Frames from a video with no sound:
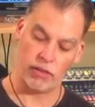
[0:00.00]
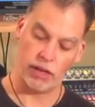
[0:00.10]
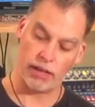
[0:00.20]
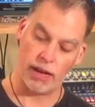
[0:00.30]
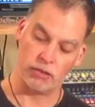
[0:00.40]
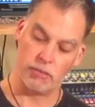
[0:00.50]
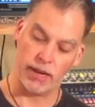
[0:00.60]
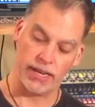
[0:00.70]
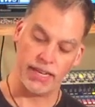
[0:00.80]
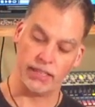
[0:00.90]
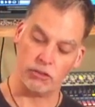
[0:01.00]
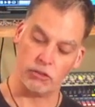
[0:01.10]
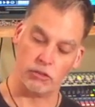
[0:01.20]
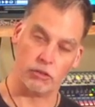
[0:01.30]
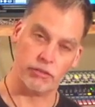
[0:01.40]
That allows about an inch.
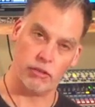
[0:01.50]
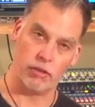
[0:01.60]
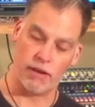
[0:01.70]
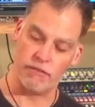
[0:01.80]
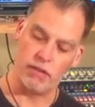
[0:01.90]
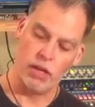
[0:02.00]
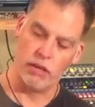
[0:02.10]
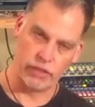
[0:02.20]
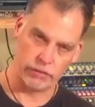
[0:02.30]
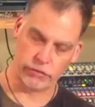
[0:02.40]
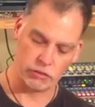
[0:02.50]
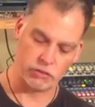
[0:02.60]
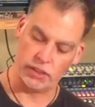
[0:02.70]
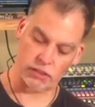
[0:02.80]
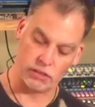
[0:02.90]
So if you don't have Vic First
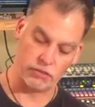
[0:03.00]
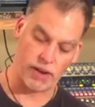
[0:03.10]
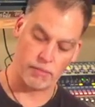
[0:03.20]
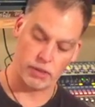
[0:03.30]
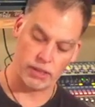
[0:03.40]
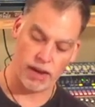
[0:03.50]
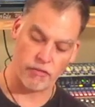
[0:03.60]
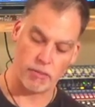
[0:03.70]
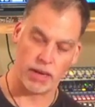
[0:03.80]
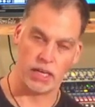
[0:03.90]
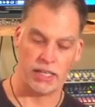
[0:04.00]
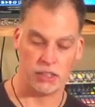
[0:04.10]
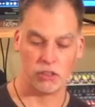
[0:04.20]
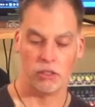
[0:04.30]
sticks, that's fine, but allow for about an inch.